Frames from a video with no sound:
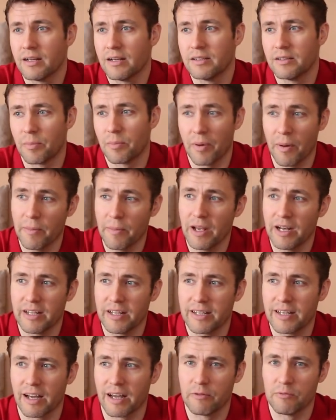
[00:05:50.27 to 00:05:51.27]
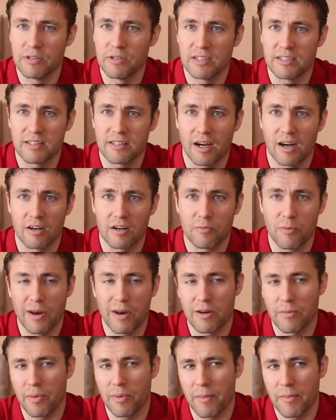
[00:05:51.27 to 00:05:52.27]
the Premier League can restart,
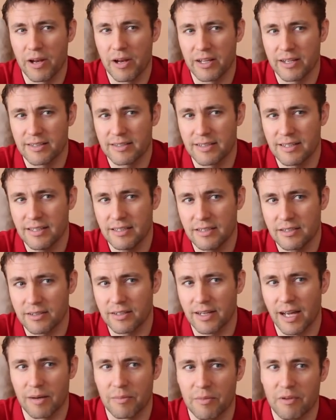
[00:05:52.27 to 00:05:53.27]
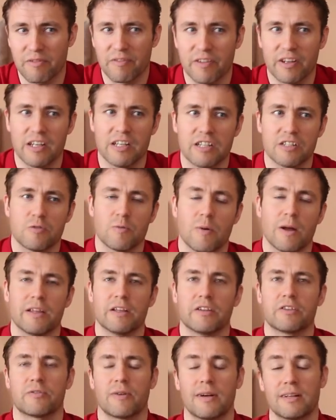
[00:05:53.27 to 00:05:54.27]
when the Premier League season can be finished, when
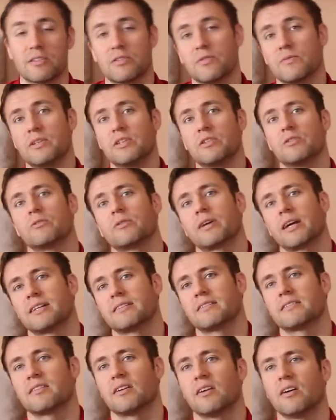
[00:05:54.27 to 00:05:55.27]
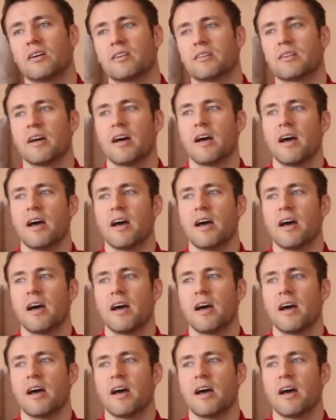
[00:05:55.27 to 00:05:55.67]
the transfer window can start.